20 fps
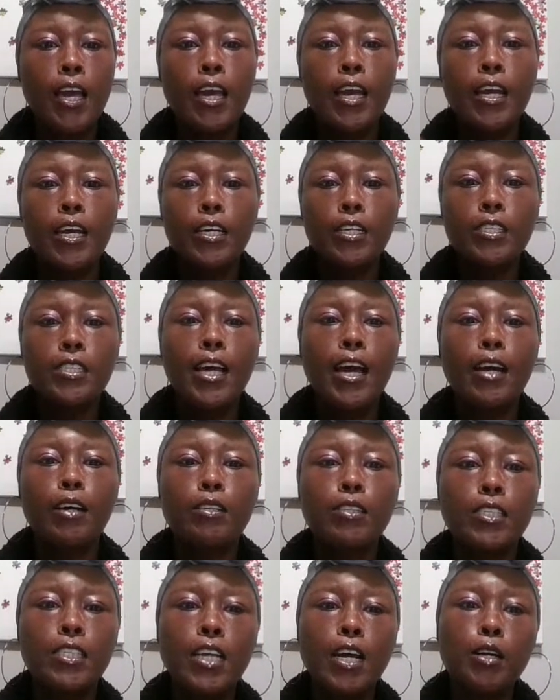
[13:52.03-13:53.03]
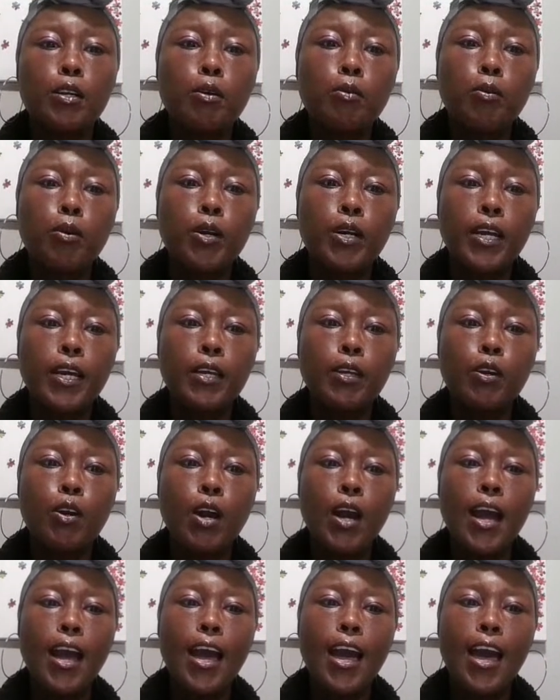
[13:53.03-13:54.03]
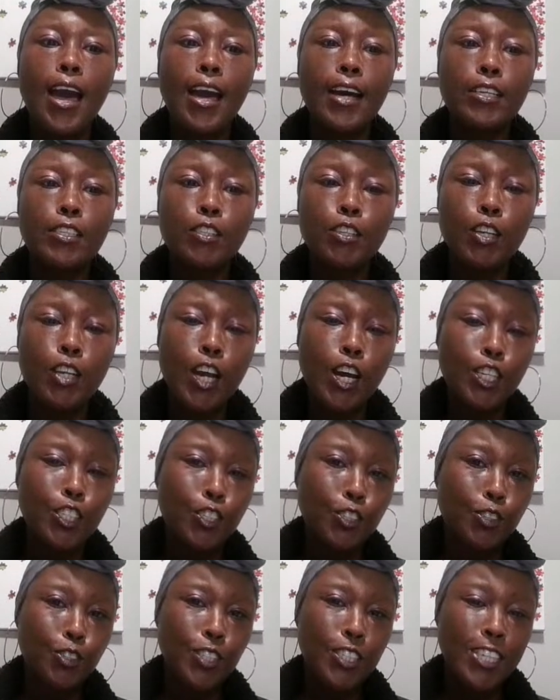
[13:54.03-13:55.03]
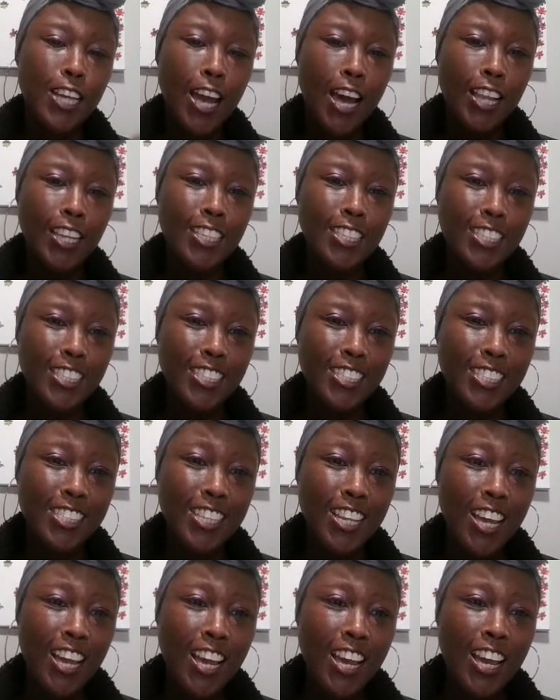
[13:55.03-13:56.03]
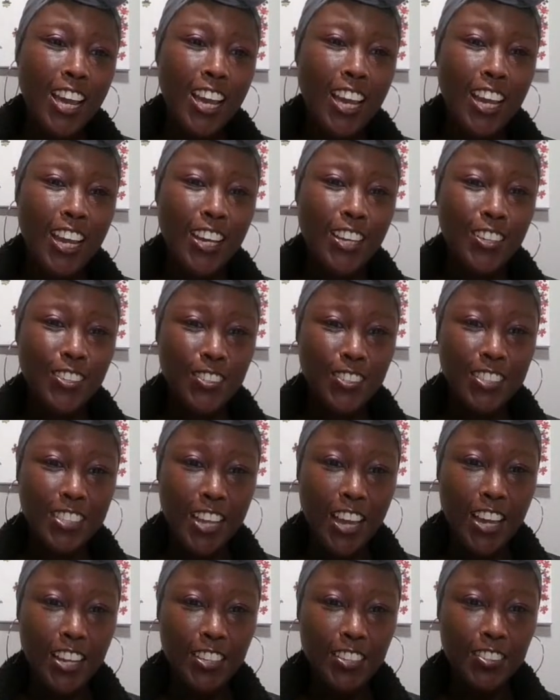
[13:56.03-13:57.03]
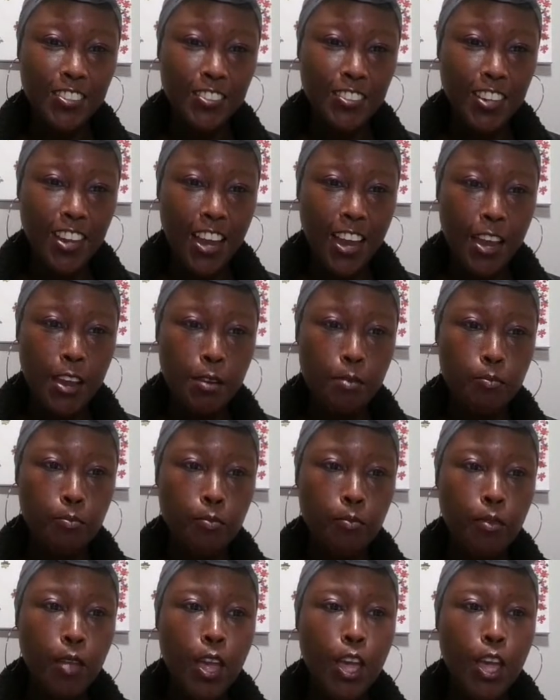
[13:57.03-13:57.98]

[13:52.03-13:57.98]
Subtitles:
here's how the shadow work and your astrological challenges intersect. Okay.